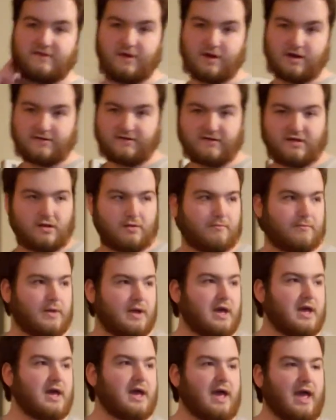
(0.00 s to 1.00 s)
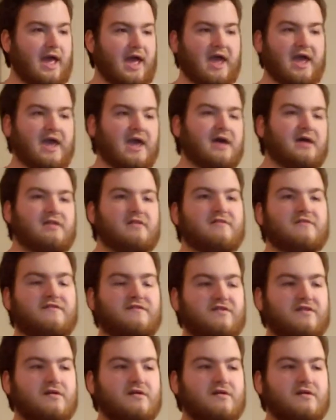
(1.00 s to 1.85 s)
talk to him, and